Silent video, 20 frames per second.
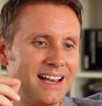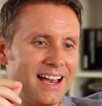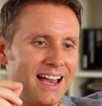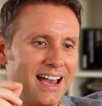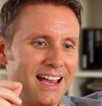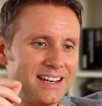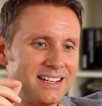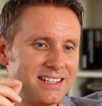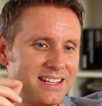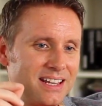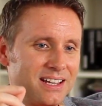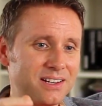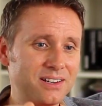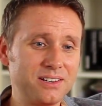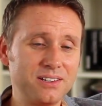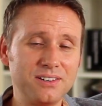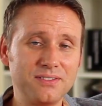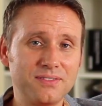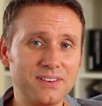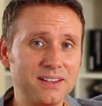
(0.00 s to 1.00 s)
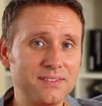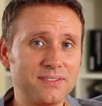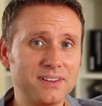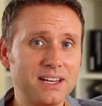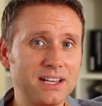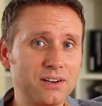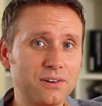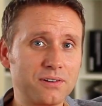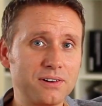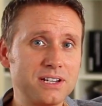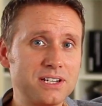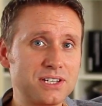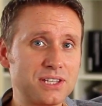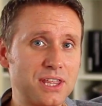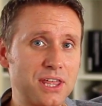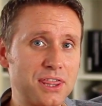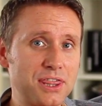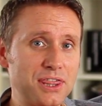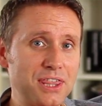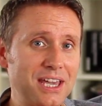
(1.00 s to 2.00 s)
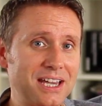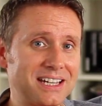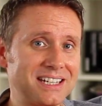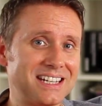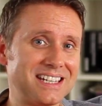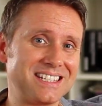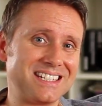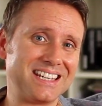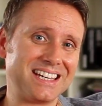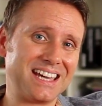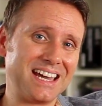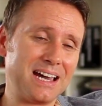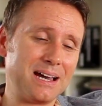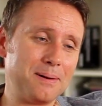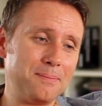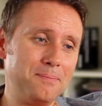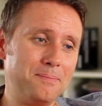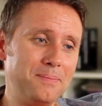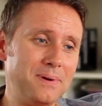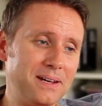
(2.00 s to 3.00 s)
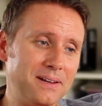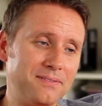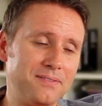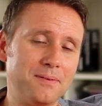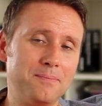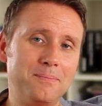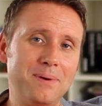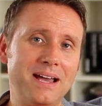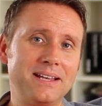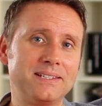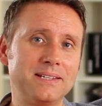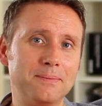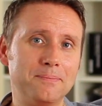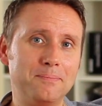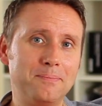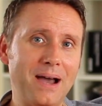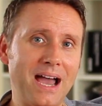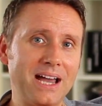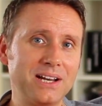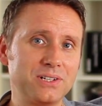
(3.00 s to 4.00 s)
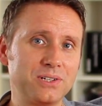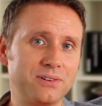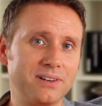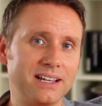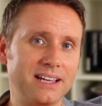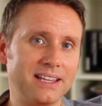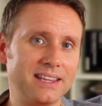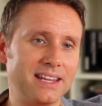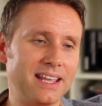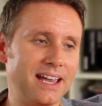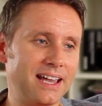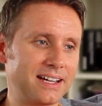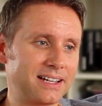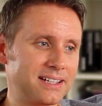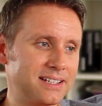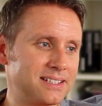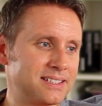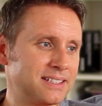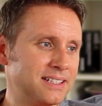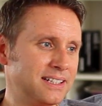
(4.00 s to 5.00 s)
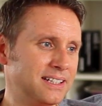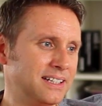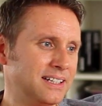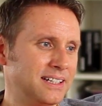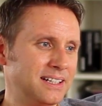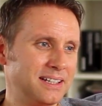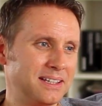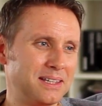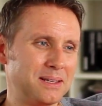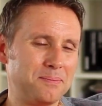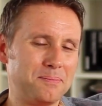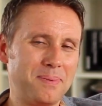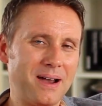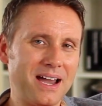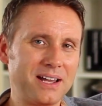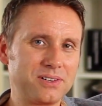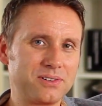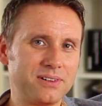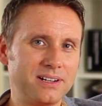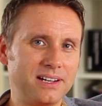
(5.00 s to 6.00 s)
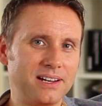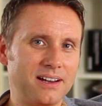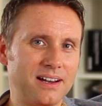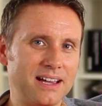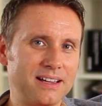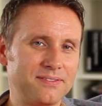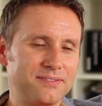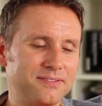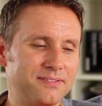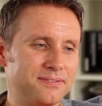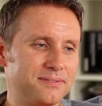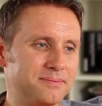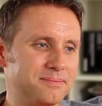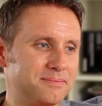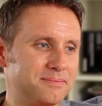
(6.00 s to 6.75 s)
and they could have even increased the thickness to get a bit of a better battery in there, because the battery life,